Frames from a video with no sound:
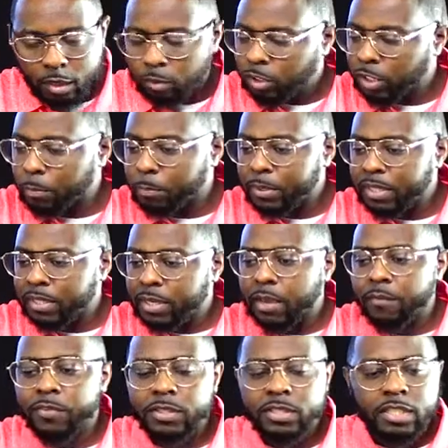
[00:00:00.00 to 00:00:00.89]
don't just be
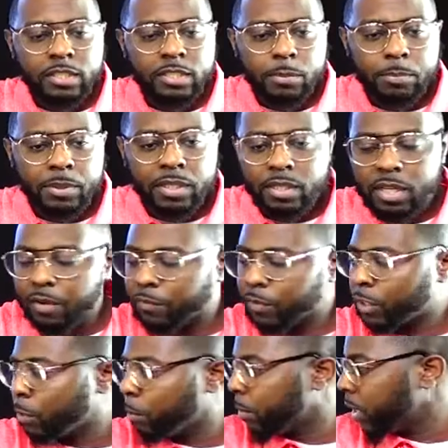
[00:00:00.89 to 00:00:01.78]
different just to be
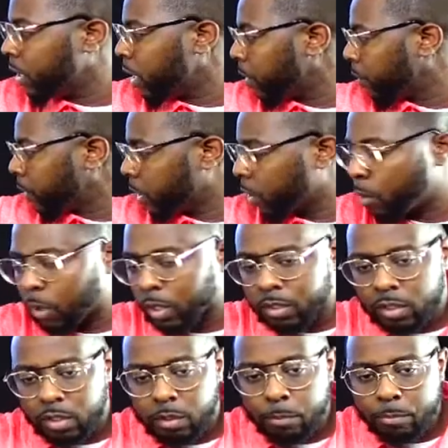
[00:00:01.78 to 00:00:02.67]
different. You be different
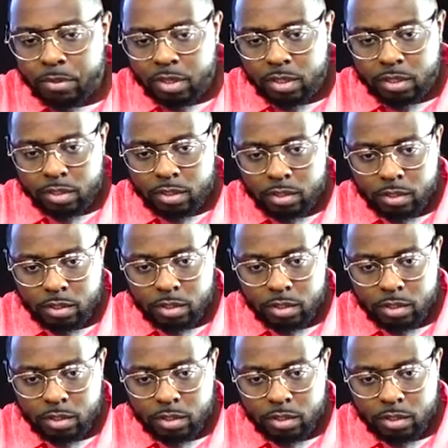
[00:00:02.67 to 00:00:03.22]
according to the book,